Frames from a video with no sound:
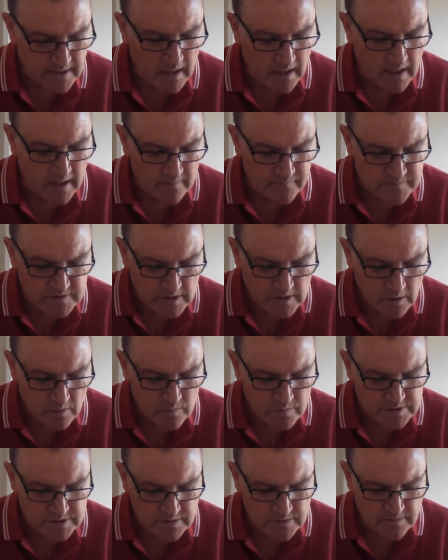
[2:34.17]
I have
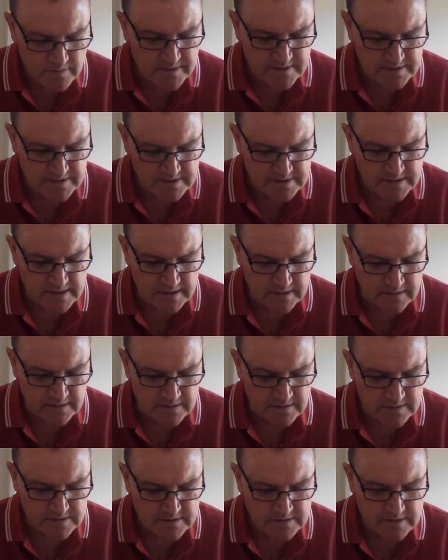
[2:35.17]
told you these
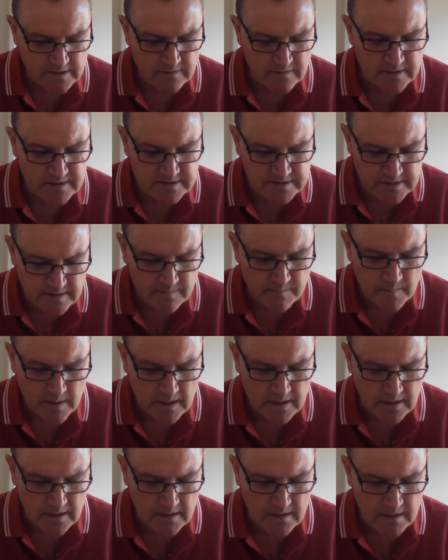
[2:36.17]
things so that in
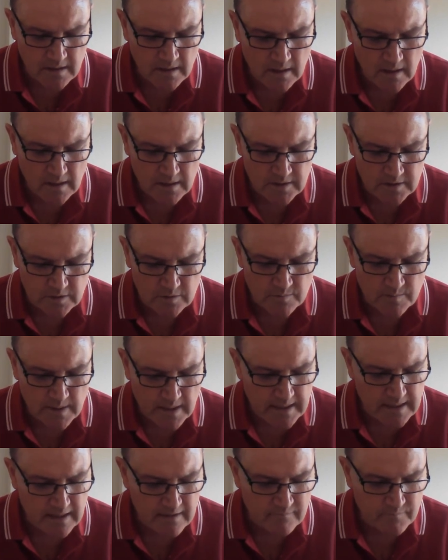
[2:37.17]
me you
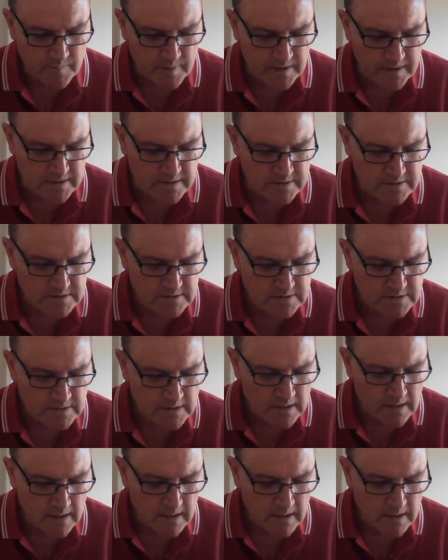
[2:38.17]
may have peace.